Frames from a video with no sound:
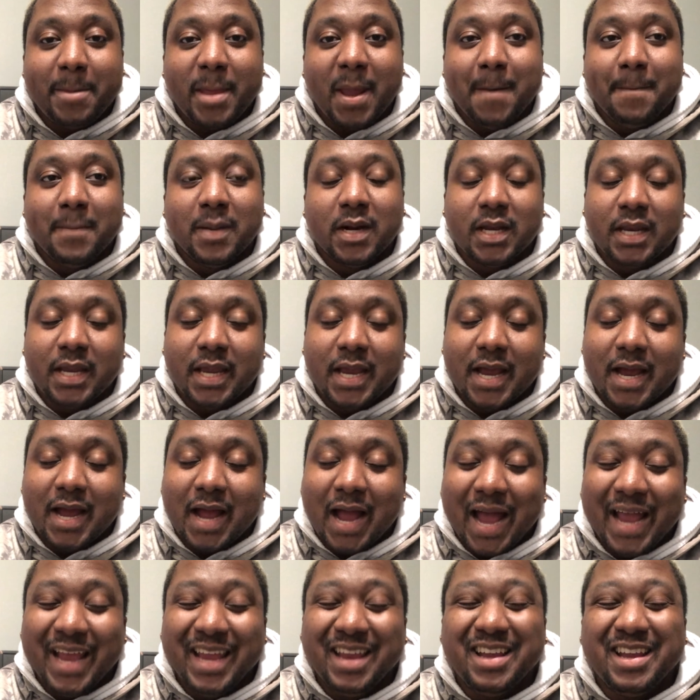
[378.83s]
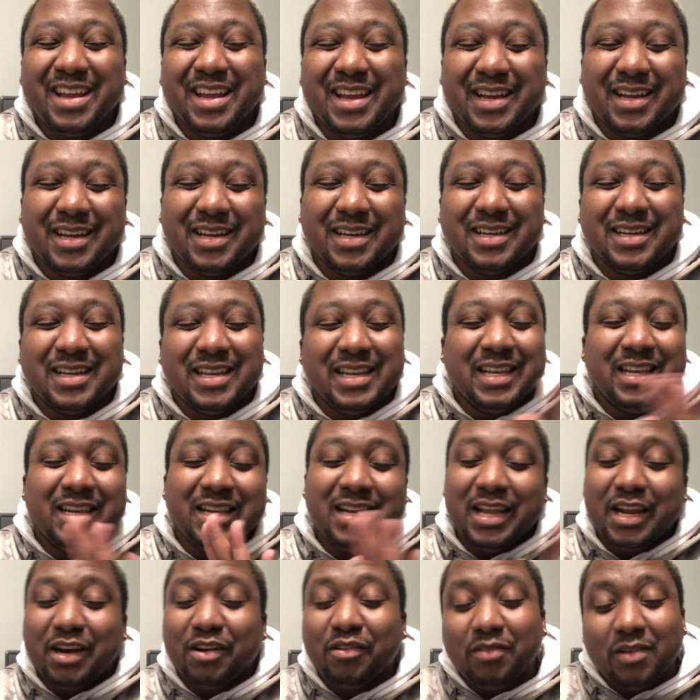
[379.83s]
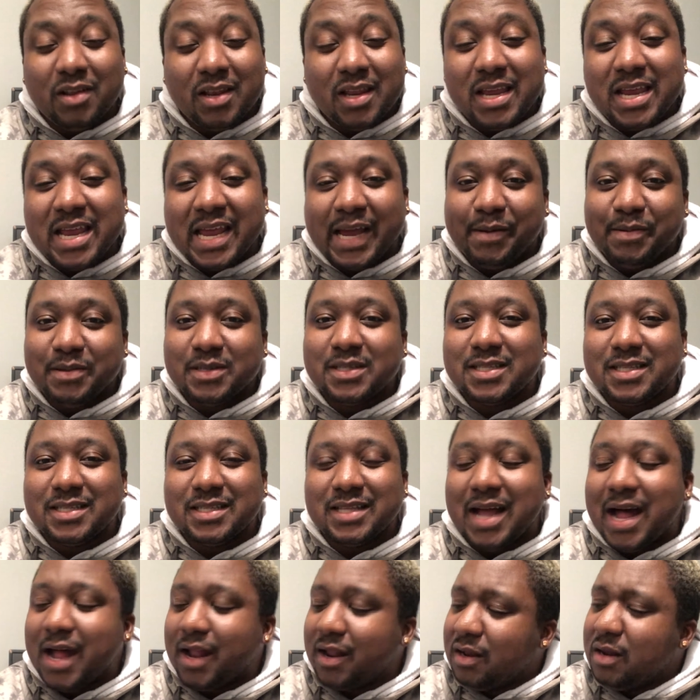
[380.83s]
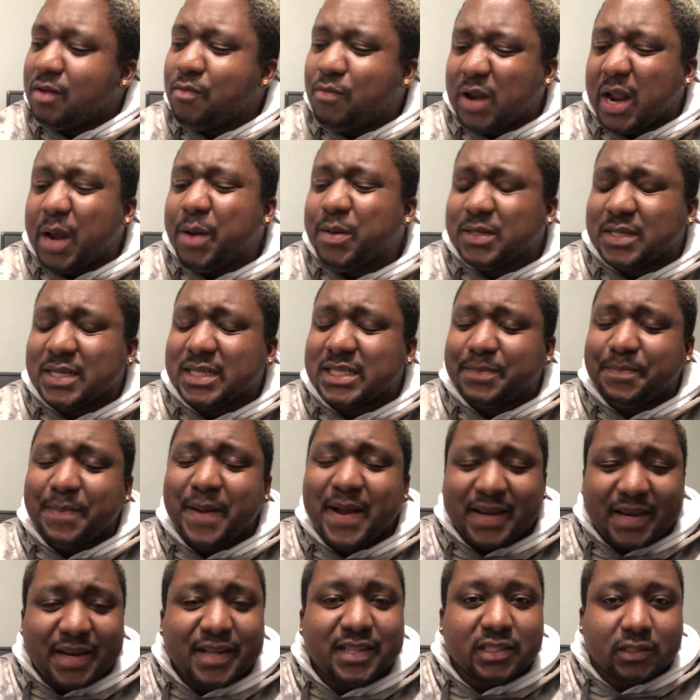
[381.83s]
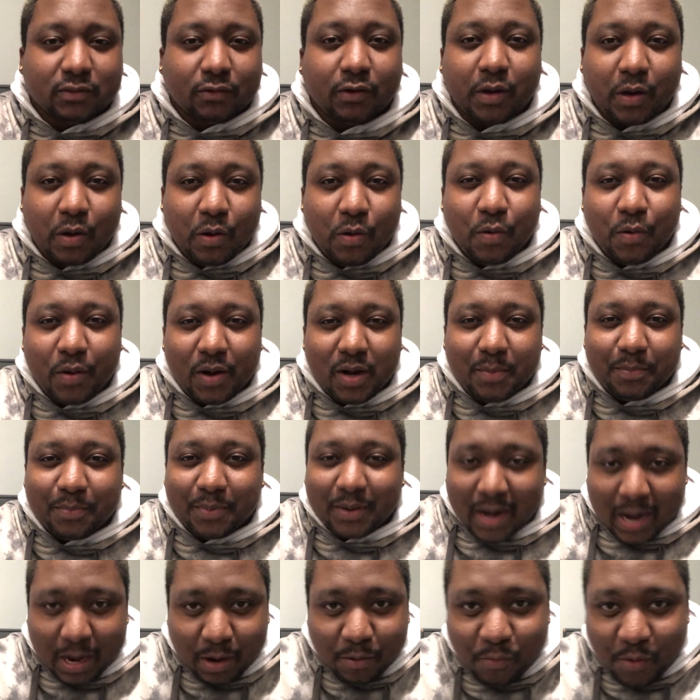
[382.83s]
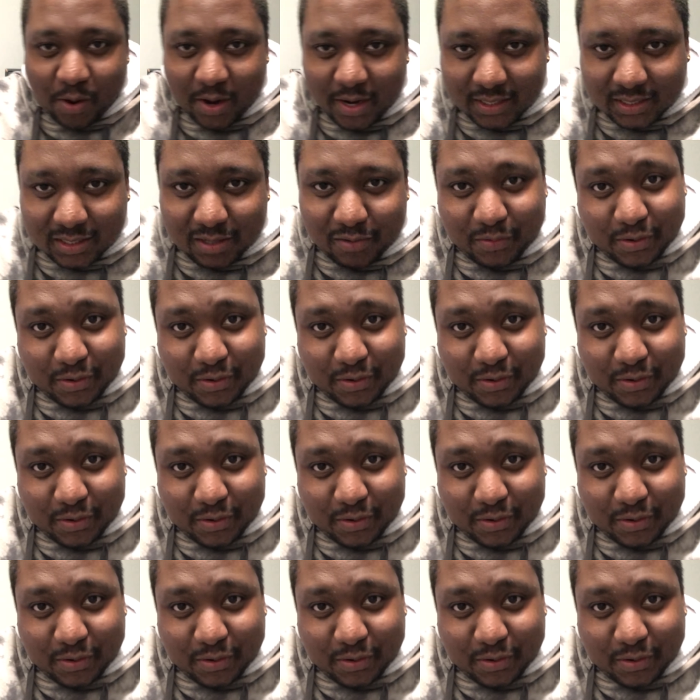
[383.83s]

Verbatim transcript: But yeah, I literally, I was, I don't know what I was expecting to record, but I wanted to